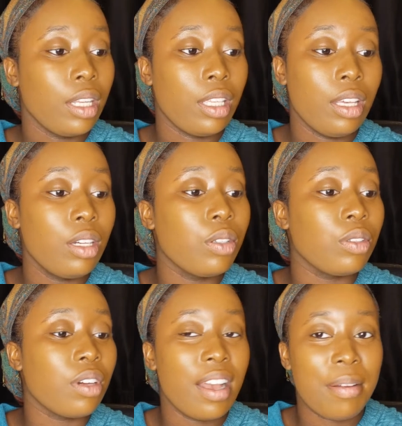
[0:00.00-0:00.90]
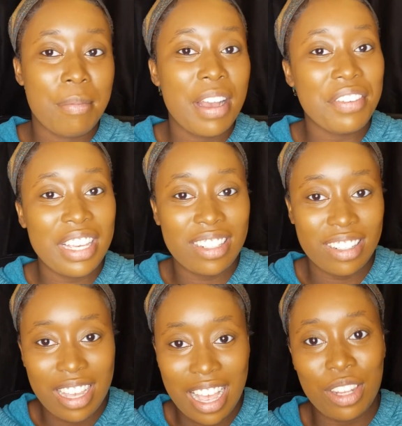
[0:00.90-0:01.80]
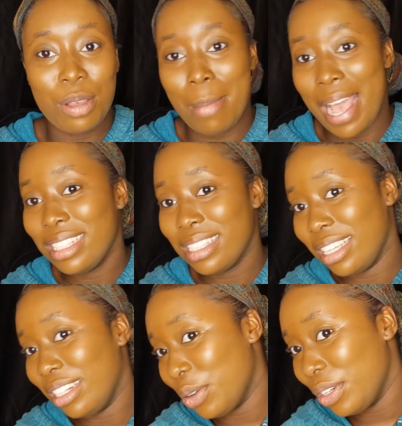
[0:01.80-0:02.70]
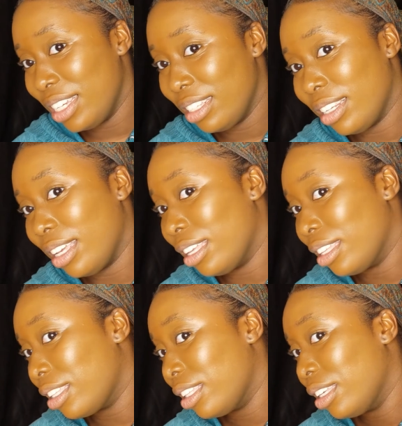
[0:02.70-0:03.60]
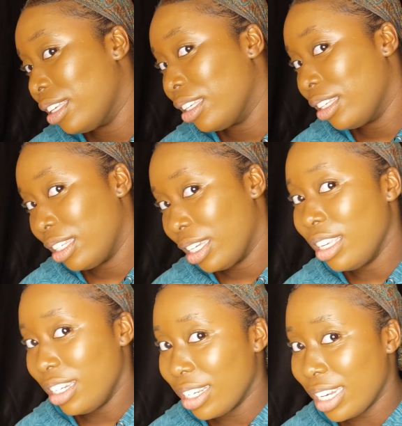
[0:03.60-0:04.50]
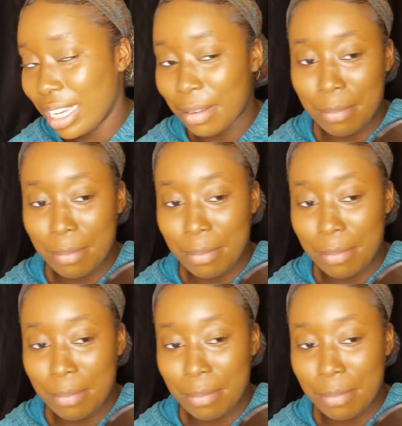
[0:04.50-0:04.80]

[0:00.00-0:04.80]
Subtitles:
Yo, my face look hella masky, don't it? Like, it looked like a